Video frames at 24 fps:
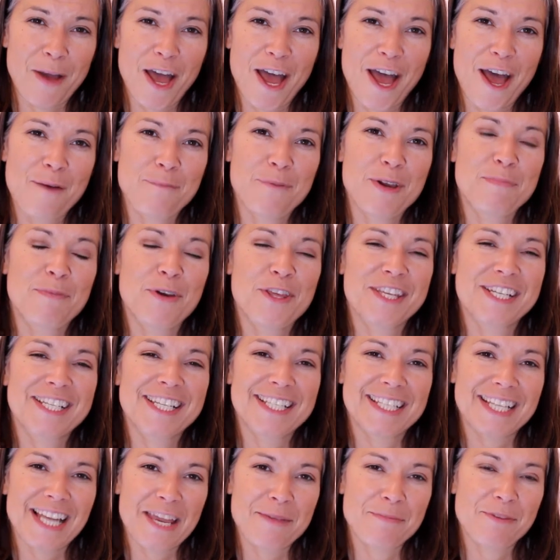And we put the
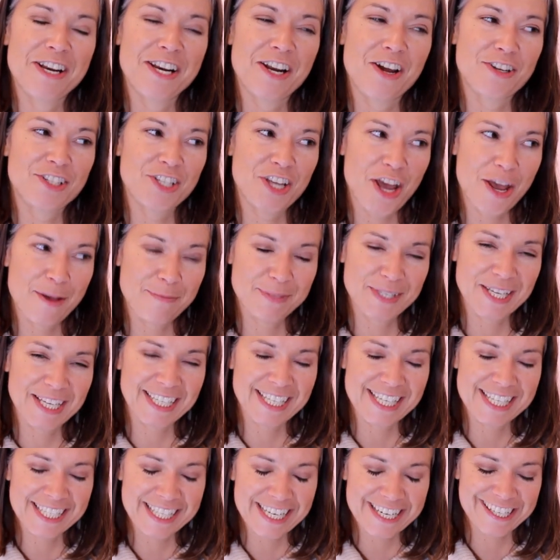disclaimer in our terms and
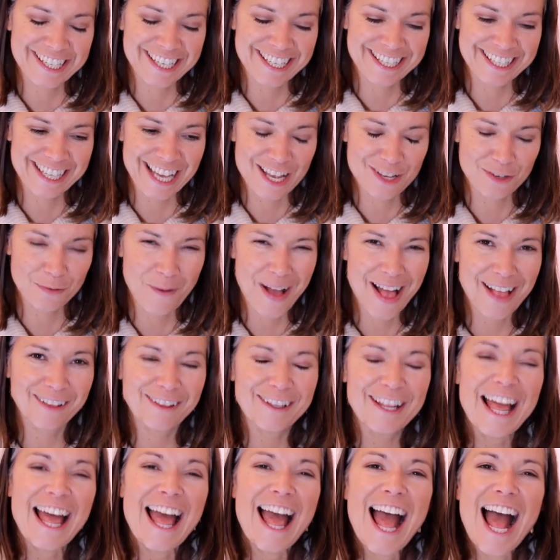conditions as
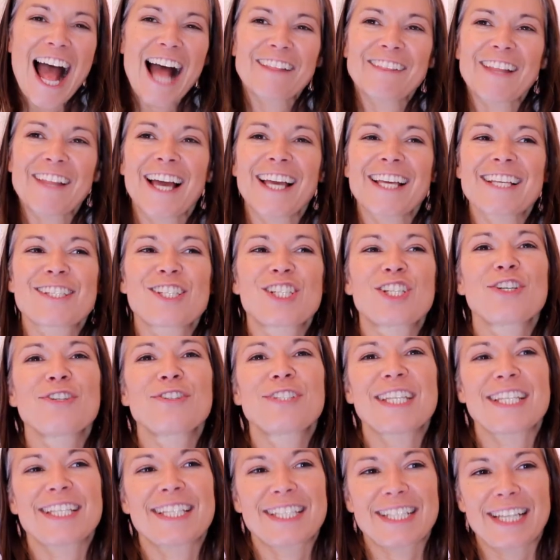well, and that is to
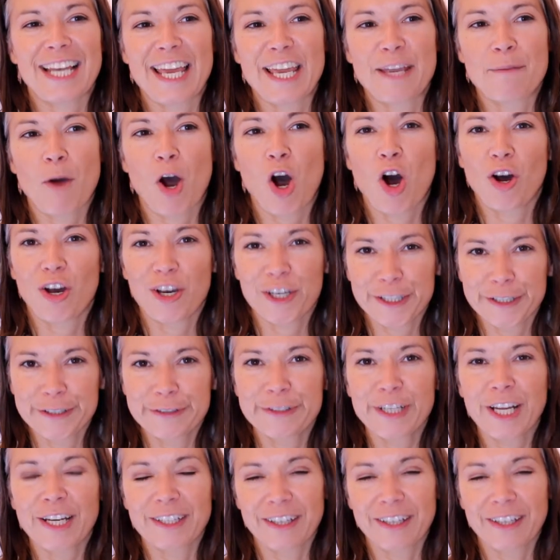disclaim our own